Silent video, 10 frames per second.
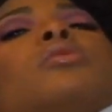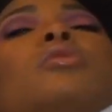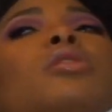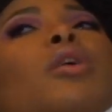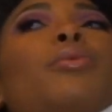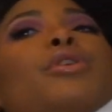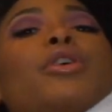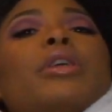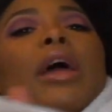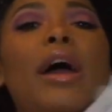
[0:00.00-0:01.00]
You know, when
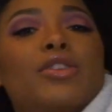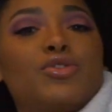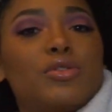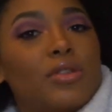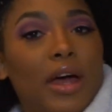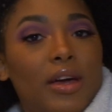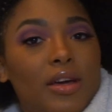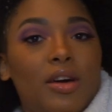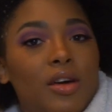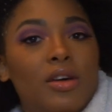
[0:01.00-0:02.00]
you're natural,
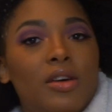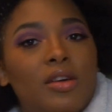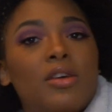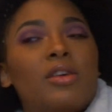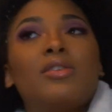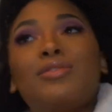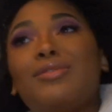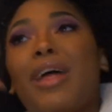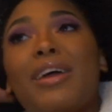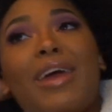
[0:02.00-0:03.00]
like
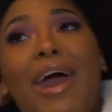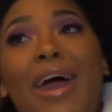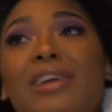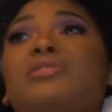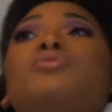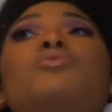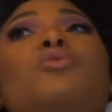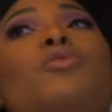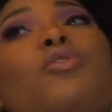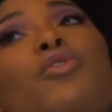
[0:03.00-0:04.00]

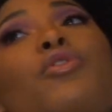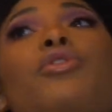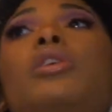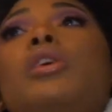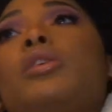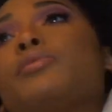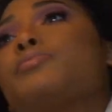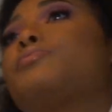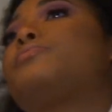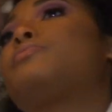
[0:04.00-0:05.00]
hassle-free
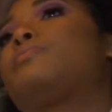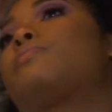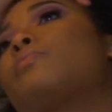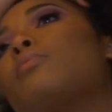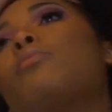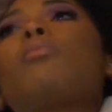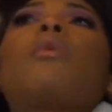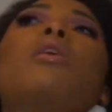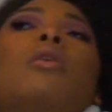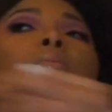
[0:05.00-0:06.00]

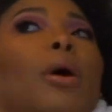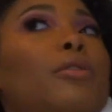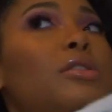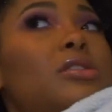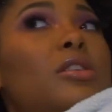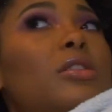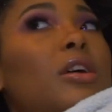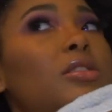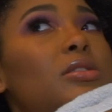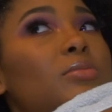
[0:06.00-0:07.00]
ponytail,
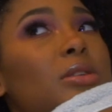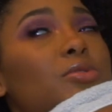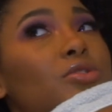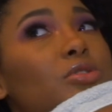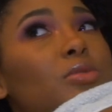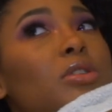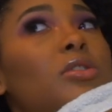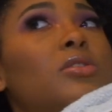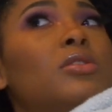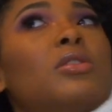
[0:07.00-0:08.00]
like sometimes you just
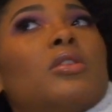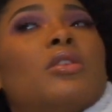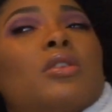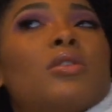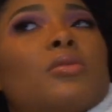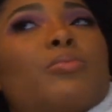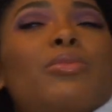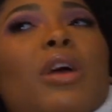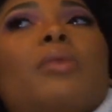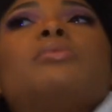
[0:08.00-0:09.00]
want to
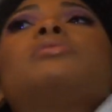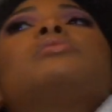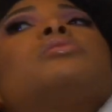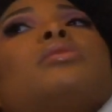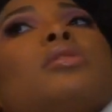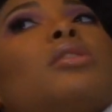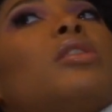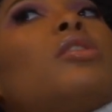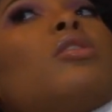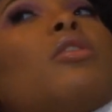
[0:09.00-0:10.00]
be able to
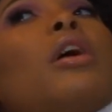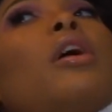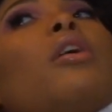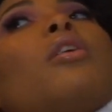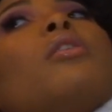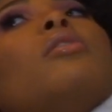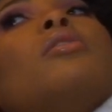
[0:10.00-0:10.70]
slick your hair